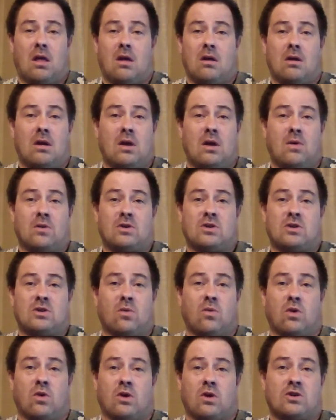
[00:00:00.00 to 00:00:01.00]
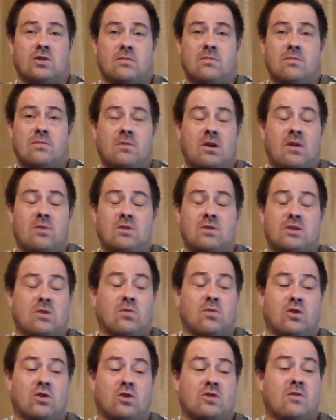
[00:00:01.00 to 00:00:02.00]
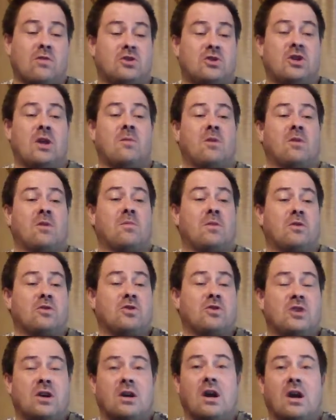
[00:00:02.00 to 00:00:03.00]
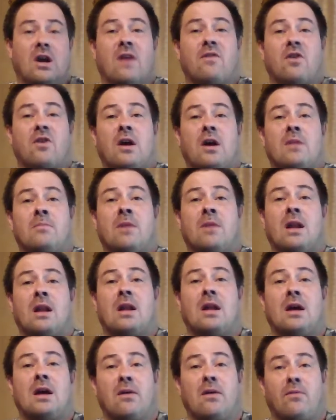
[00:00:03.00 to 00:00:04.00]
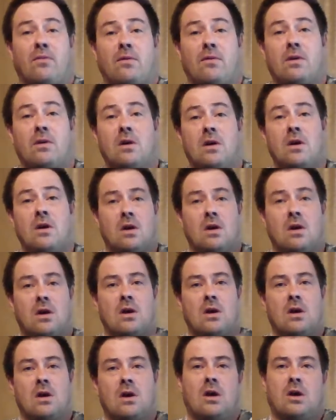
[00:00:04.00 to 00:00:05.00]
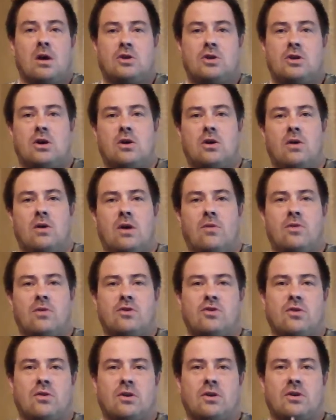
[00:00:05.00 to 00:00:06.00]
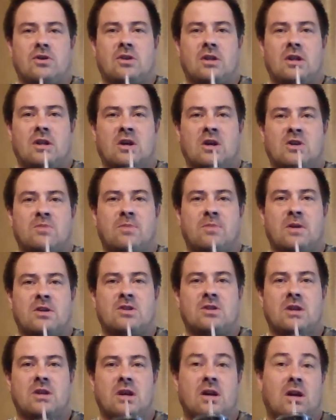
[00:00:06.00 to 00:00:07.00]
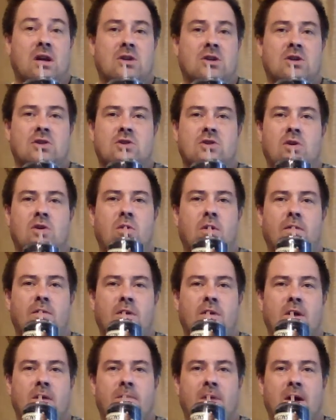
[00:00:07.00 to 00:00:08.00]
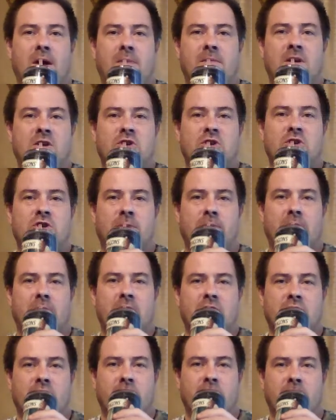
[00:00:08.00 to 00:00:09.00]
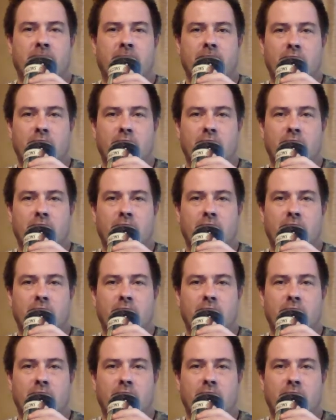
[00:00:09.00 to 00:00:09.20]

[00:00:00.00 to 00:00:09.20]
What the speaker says: was the worst. It was the worst Shamrock milkshake I ever had in my life. So I resorted to the next best thing. I just go over and I buy mint and chip ice cream